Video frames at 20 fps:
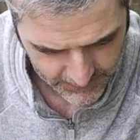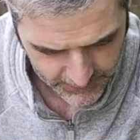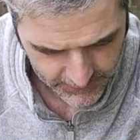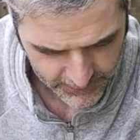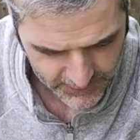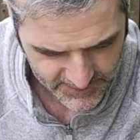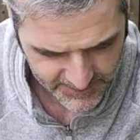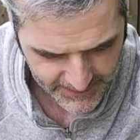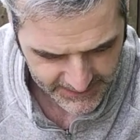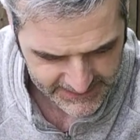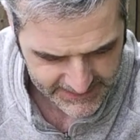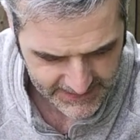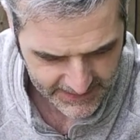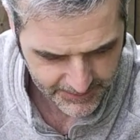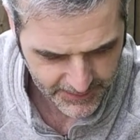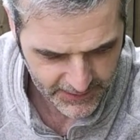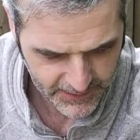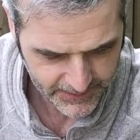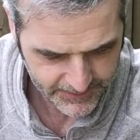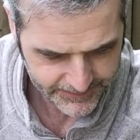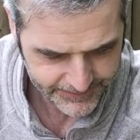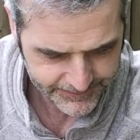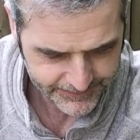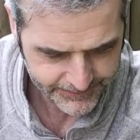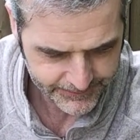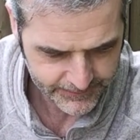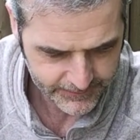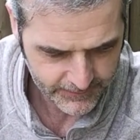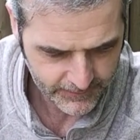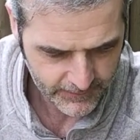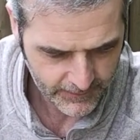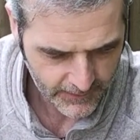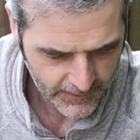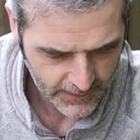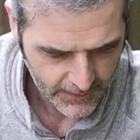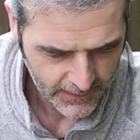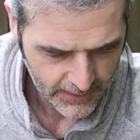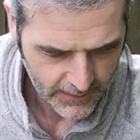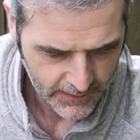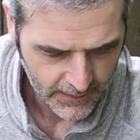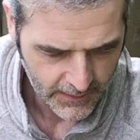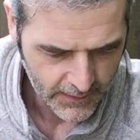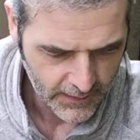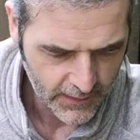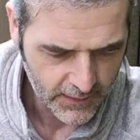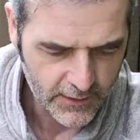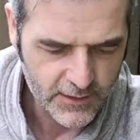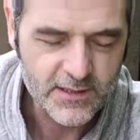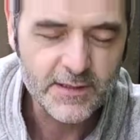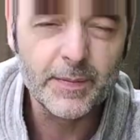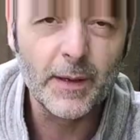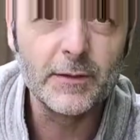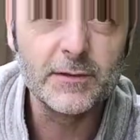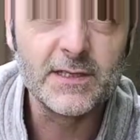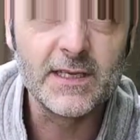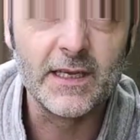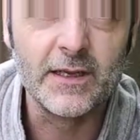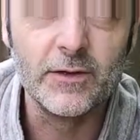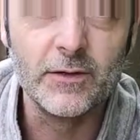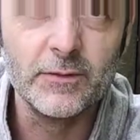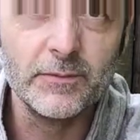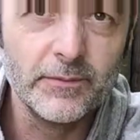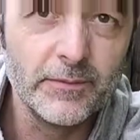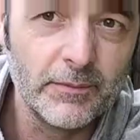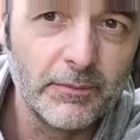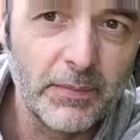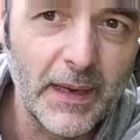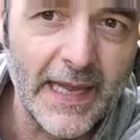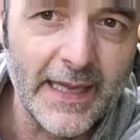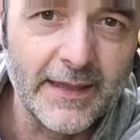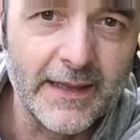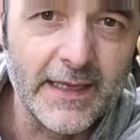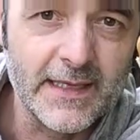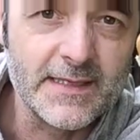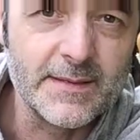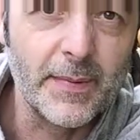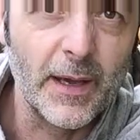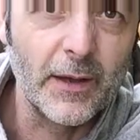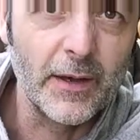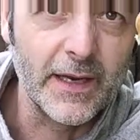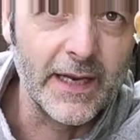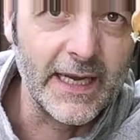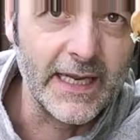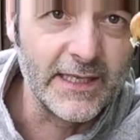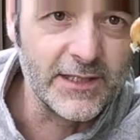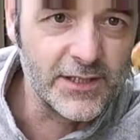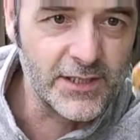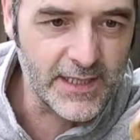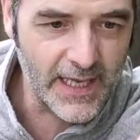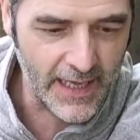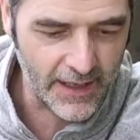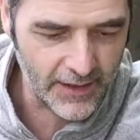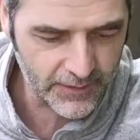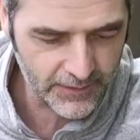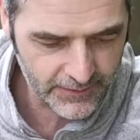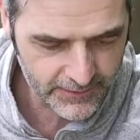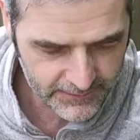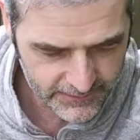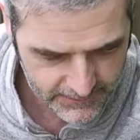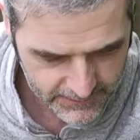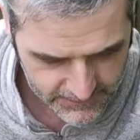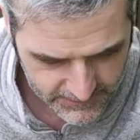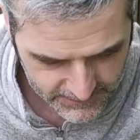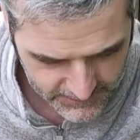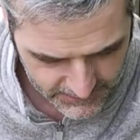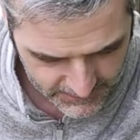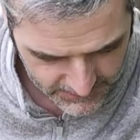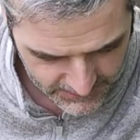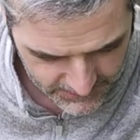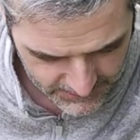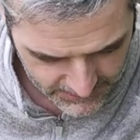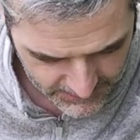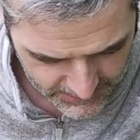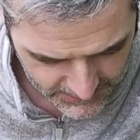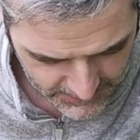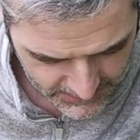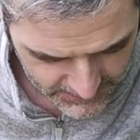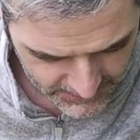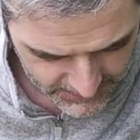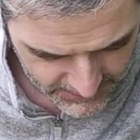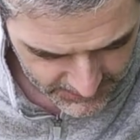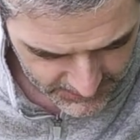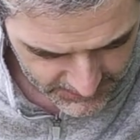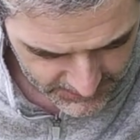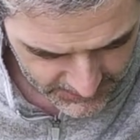I'm going to use my dipper. You're supposed to plant these about 1 inch down. So